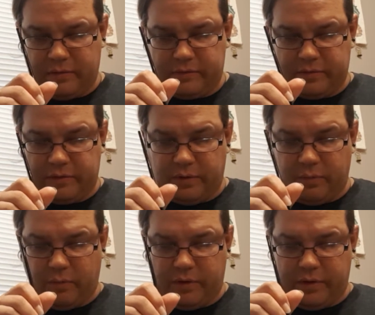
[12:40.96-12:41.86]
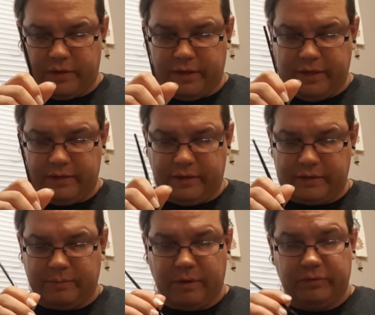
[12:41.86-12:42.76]
So one of the neat
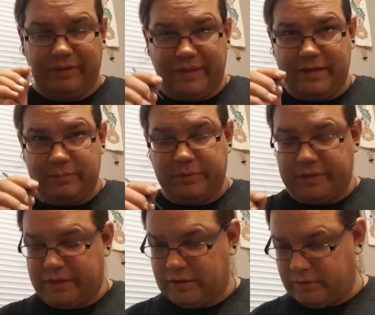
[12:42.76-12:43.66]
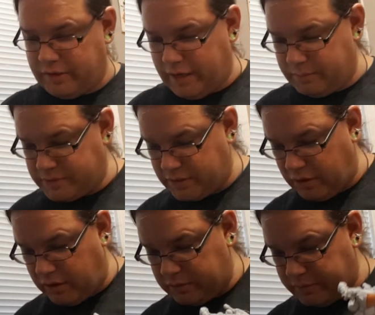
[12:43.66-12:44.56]
things about this particular game is that
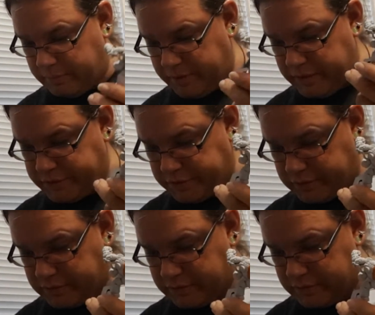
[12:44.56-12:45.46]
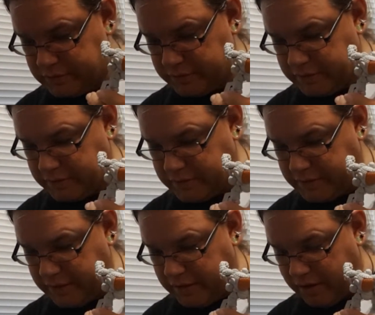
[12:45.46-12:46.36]
all of the miniatures that you
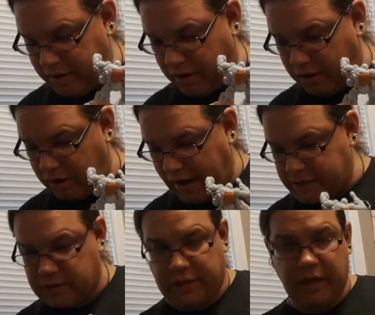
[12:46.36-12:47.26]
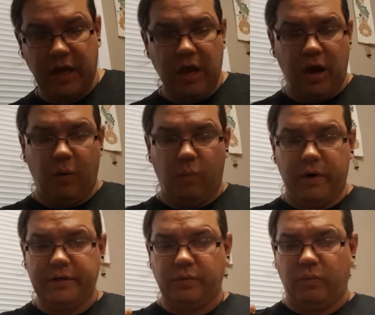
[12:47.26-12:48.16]
see here are actually a
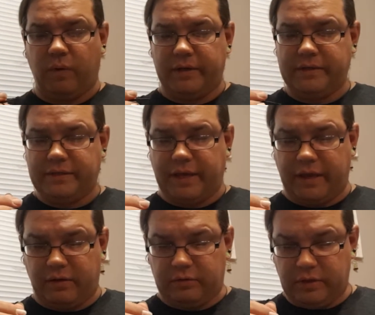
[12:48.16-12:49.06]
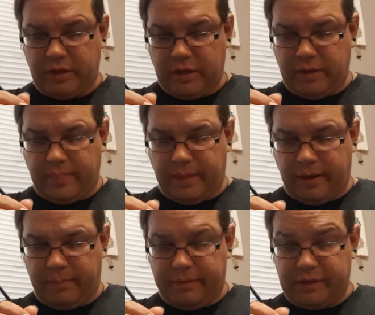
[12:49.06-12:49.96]
1-to-1 scale
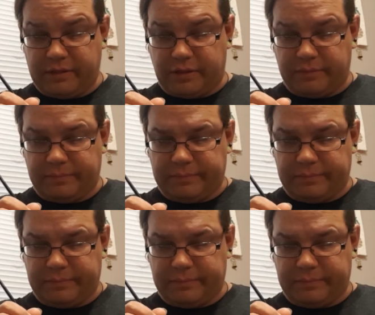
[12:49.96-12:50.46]
miniature.